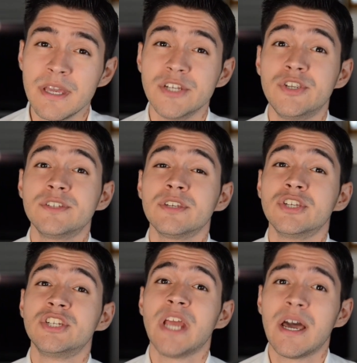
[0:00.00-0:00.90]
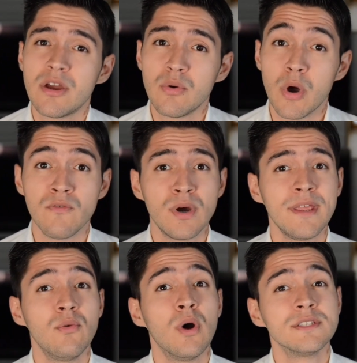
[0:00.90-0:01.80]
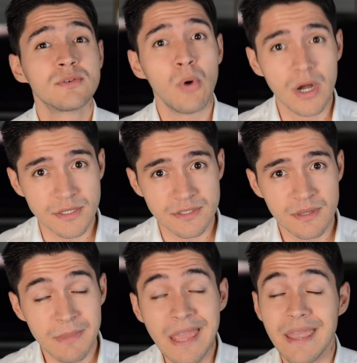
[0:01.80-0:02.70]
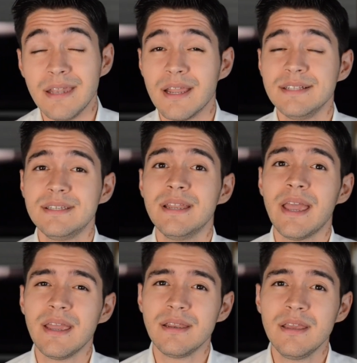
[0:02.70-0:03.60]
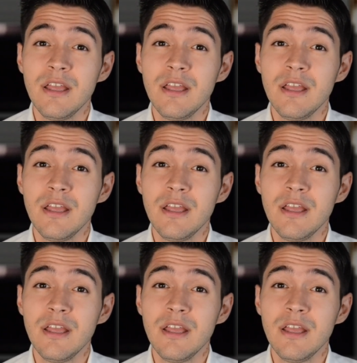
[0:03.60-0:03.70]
is just a shadow of what it once was. In 1980,